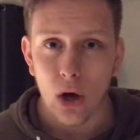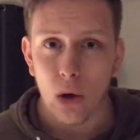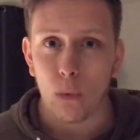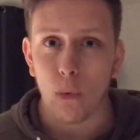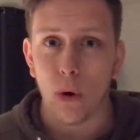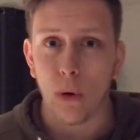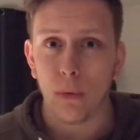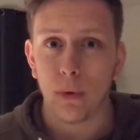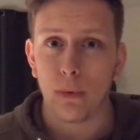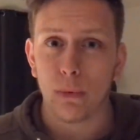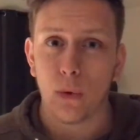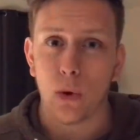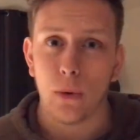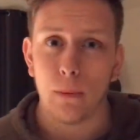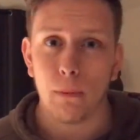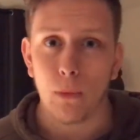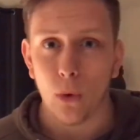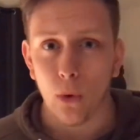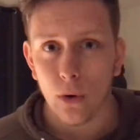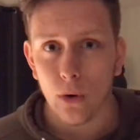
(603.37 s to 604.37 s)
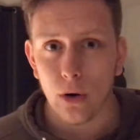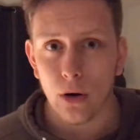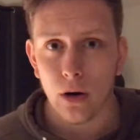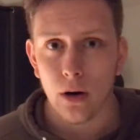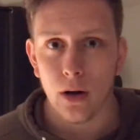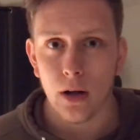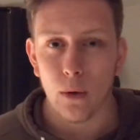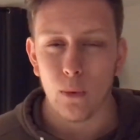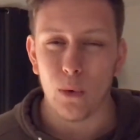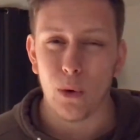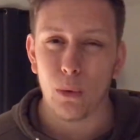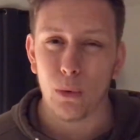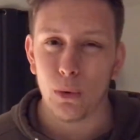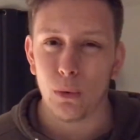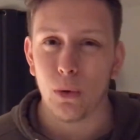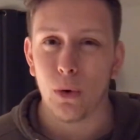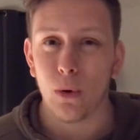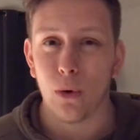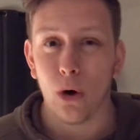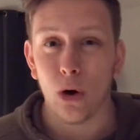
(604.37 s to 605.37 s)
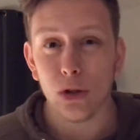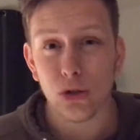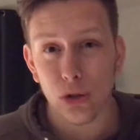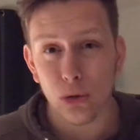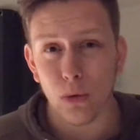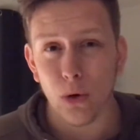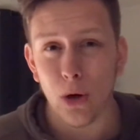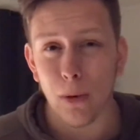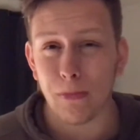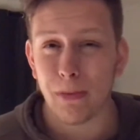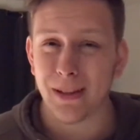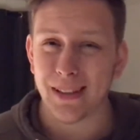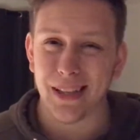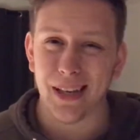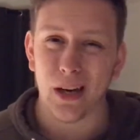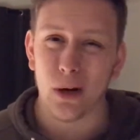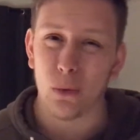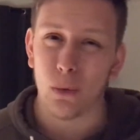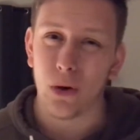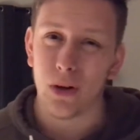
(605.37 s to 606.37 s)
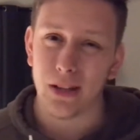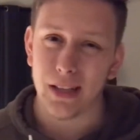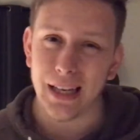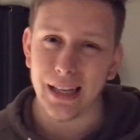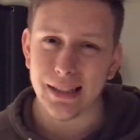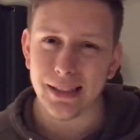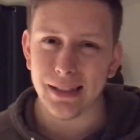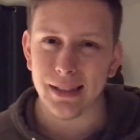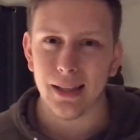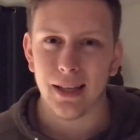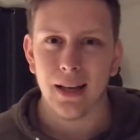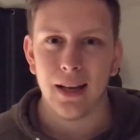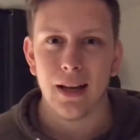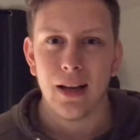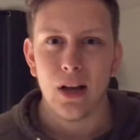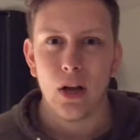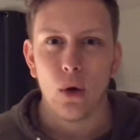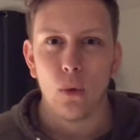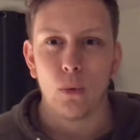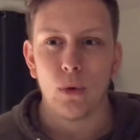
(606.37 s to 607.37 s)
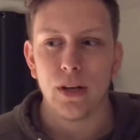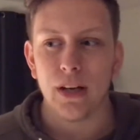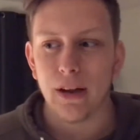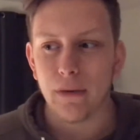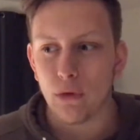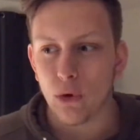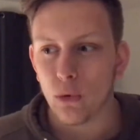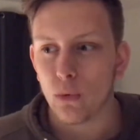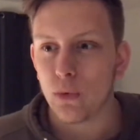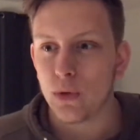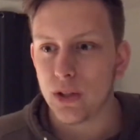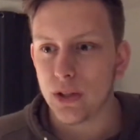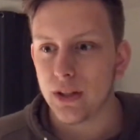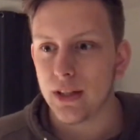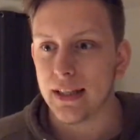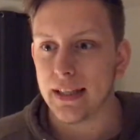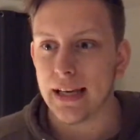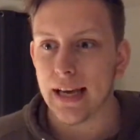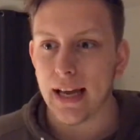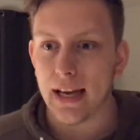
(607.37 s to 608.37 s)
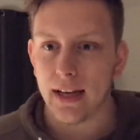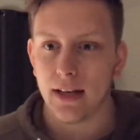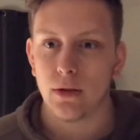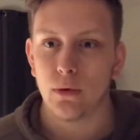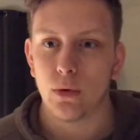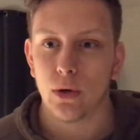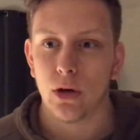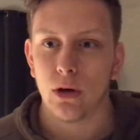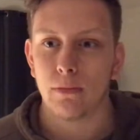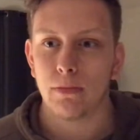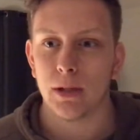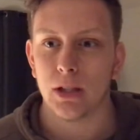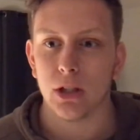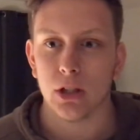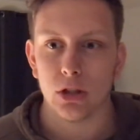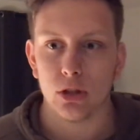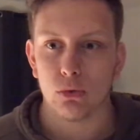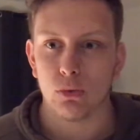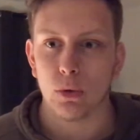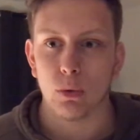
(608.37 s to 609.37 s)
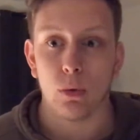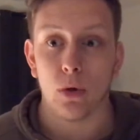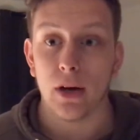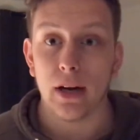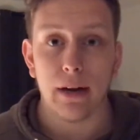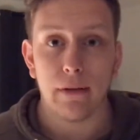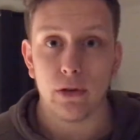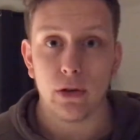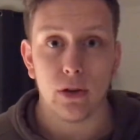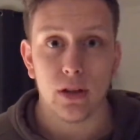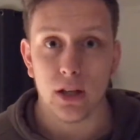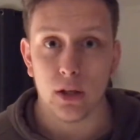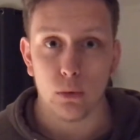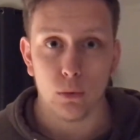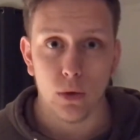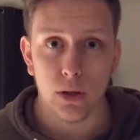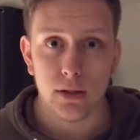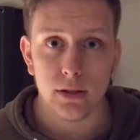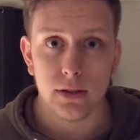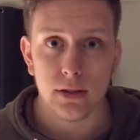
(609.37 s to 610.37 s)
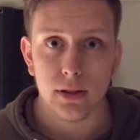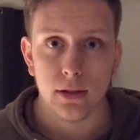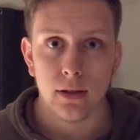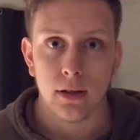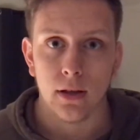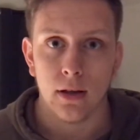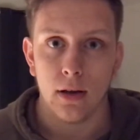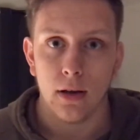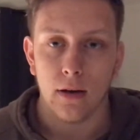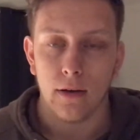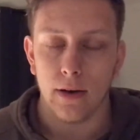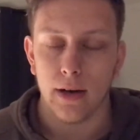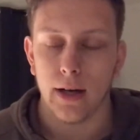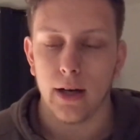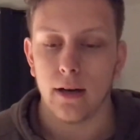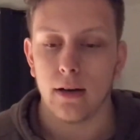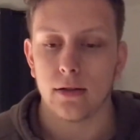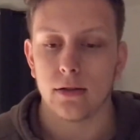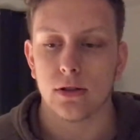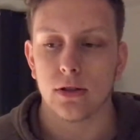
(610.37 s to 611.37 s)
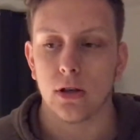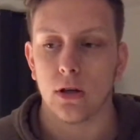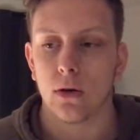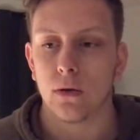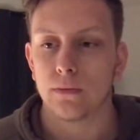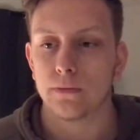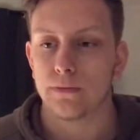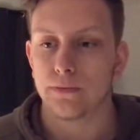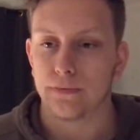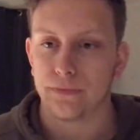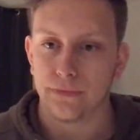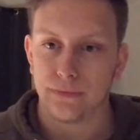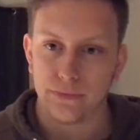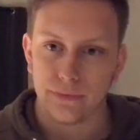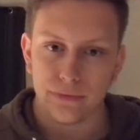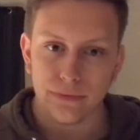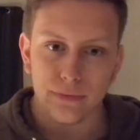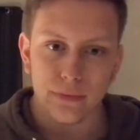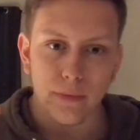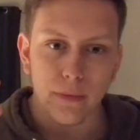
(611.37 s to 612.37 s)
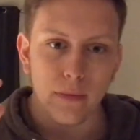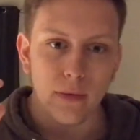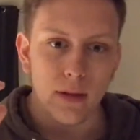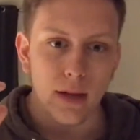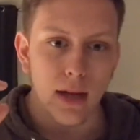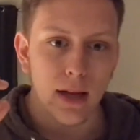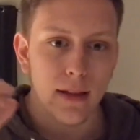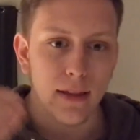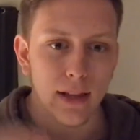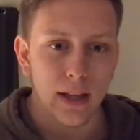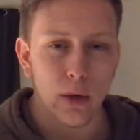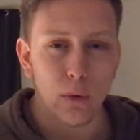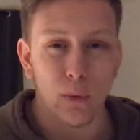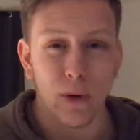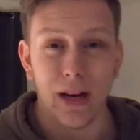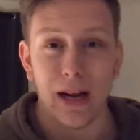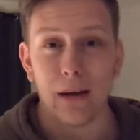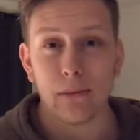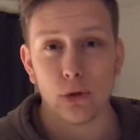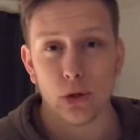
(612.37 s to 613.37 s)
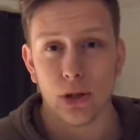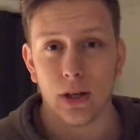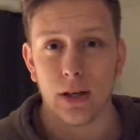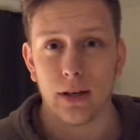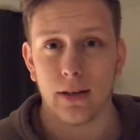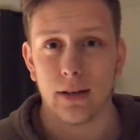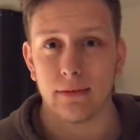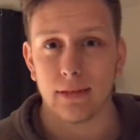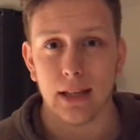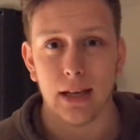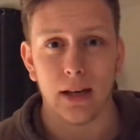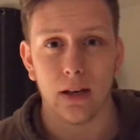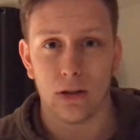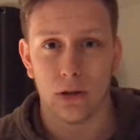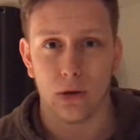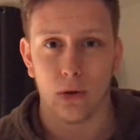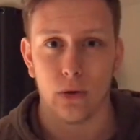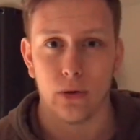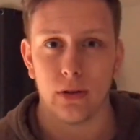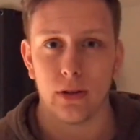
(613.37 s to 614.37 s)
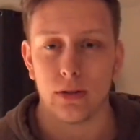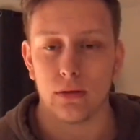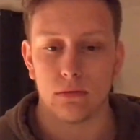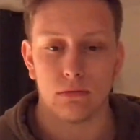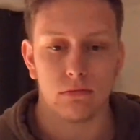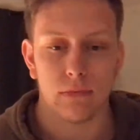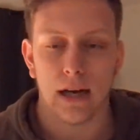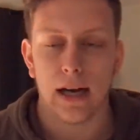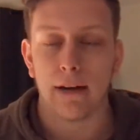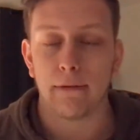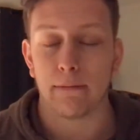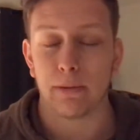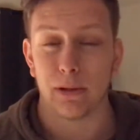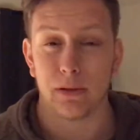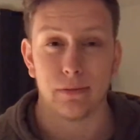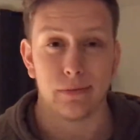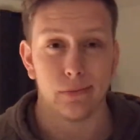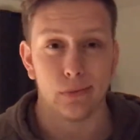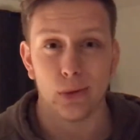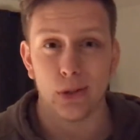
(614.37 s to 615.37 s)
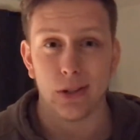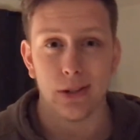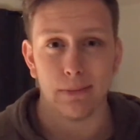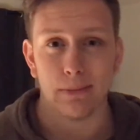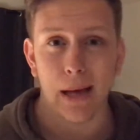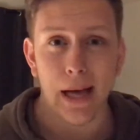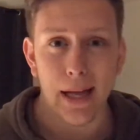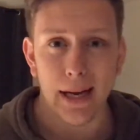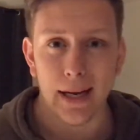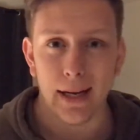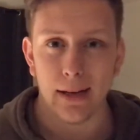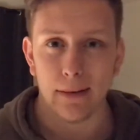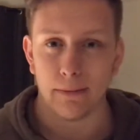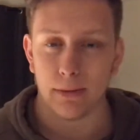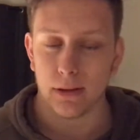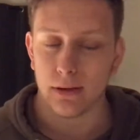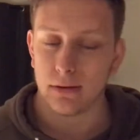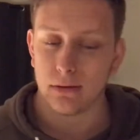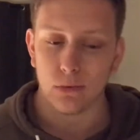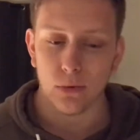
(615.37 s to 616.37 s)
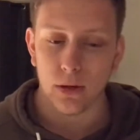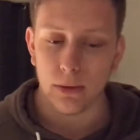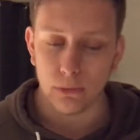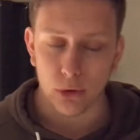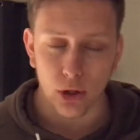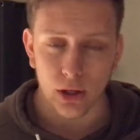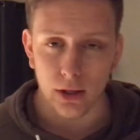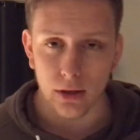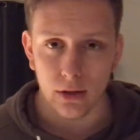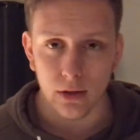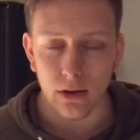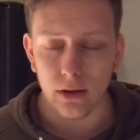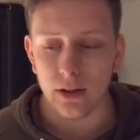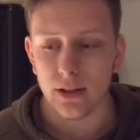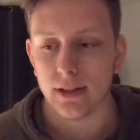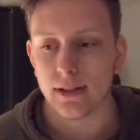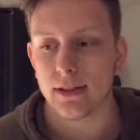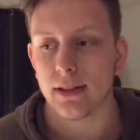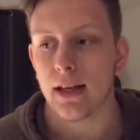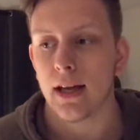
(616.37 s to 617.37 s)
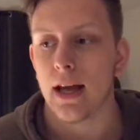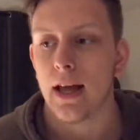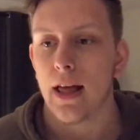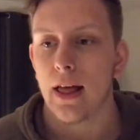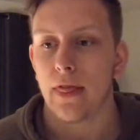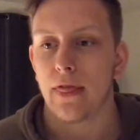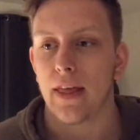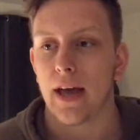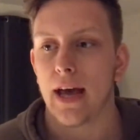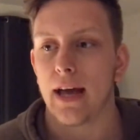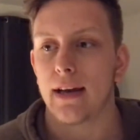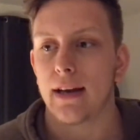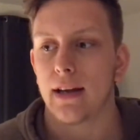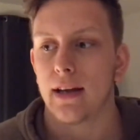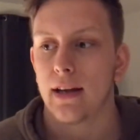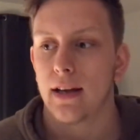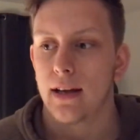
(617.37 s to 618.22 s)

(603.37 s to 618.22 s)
what we want more and what we also want, but kind of want less, we never really get anywhere because we want everything at once, right? So I think what I'm trying to kind of learn, and I've been really bad at, but what I'm trying to learn is that